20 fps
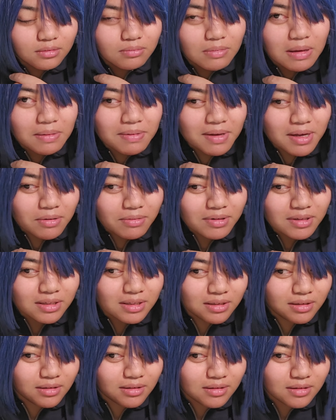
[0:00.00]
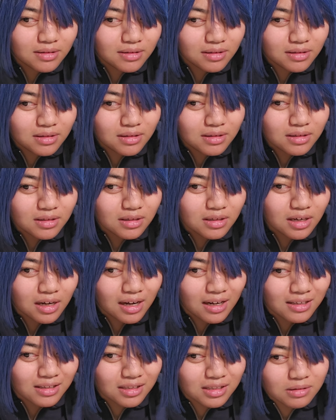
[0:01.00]
Maybe I would
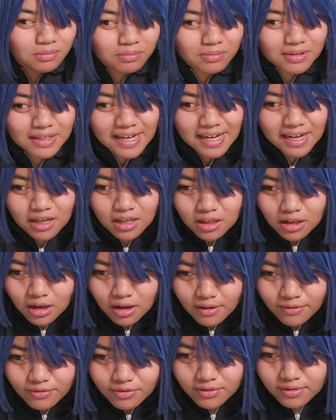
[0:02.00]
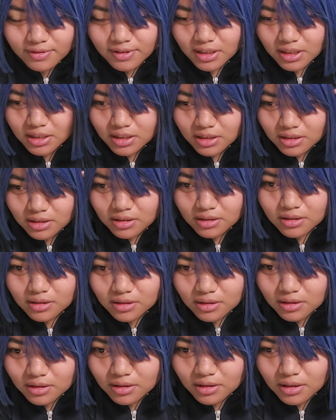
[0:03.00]
cut some length off of it
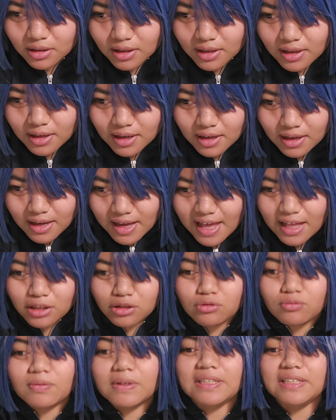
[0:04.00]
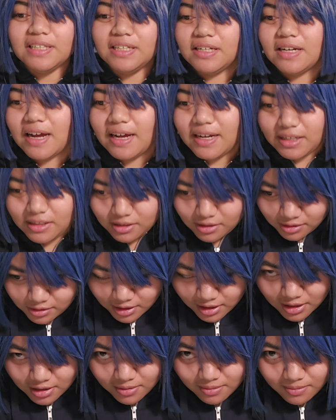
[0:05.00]
it's really nice. It's
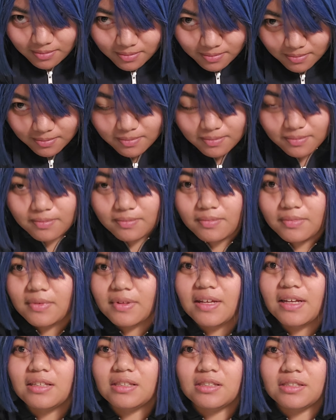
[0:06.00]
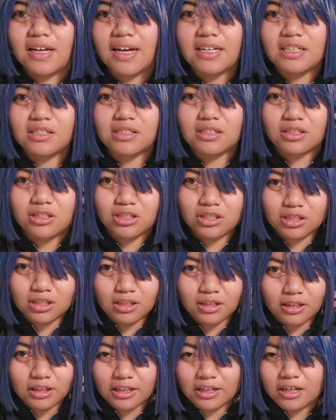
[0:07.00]
like, it's nice. It's just a
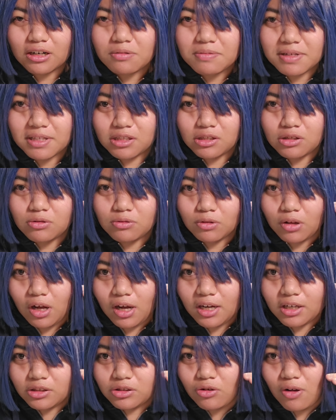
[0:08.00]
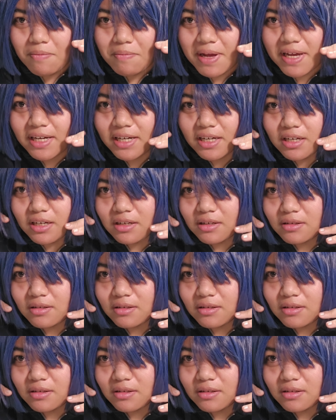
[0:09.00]
little bit too long, so I might